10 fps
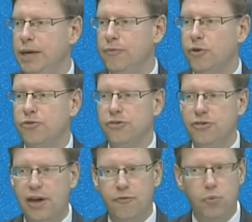versus
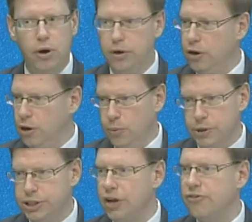the F1,
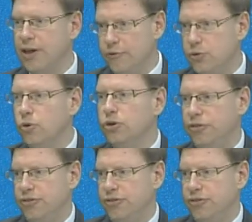which doesn't have dual intent.